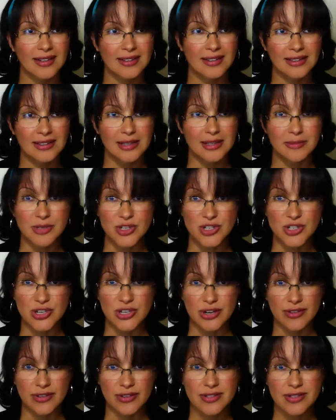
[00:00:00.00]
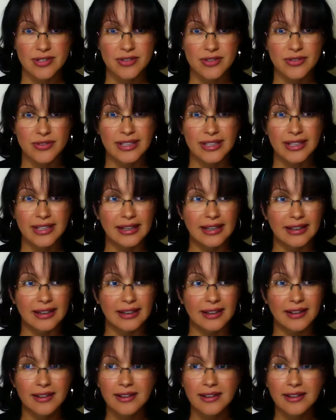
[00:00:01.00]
Let me share the screen again.